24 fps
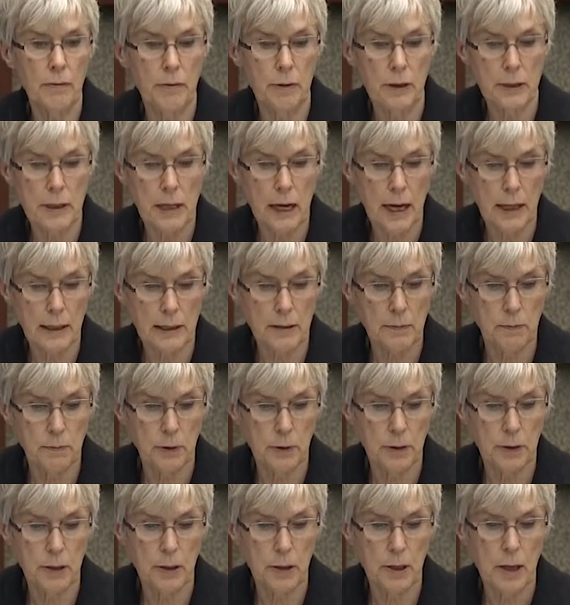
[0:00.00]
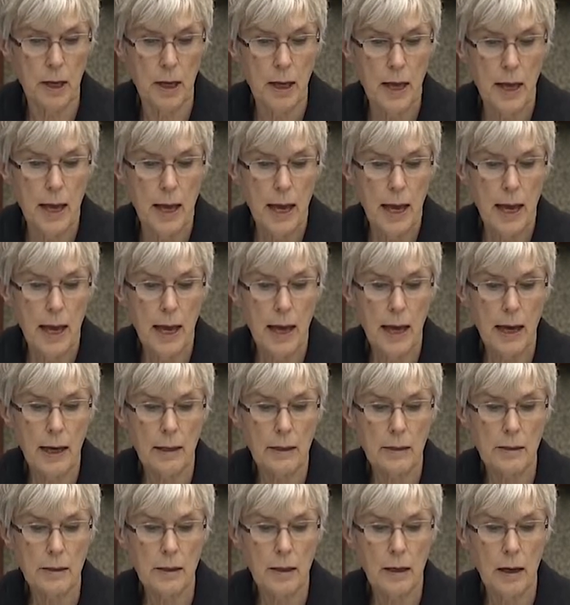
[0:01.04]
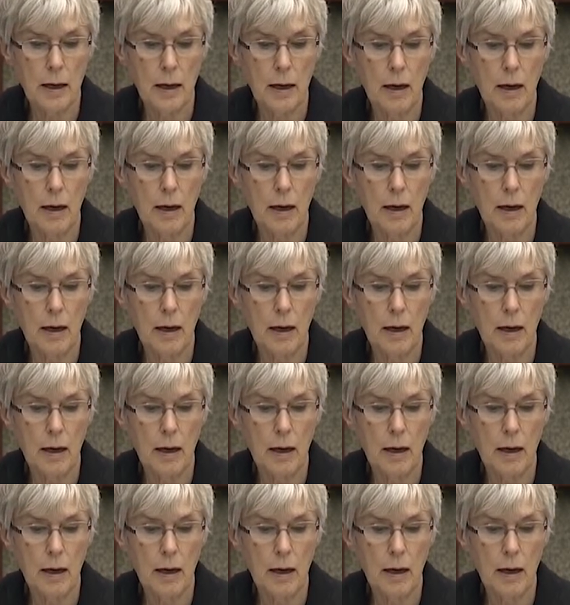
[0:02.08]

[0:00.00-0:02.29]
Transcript: the tax burden. And